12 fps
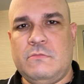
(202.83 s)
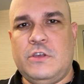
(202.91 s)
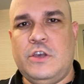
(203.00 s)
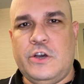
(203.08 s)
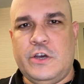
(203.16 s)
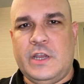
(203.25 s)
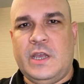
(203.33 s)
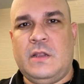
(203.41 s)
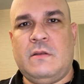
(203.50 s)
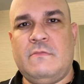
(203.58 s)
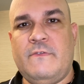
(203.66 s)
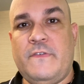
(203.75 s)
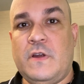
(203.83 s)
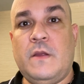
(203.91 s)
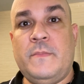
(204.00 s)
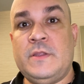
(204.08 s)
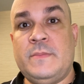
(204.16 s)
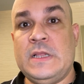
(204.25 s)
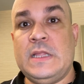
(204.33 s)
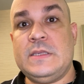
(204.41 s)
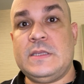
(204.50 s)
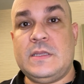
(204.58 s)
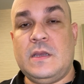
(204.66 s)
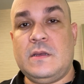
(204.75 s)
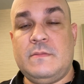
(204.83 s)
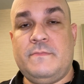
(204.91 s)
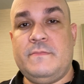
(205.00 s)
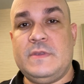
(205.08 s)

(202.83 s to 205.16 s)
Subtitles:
good and very minimalistic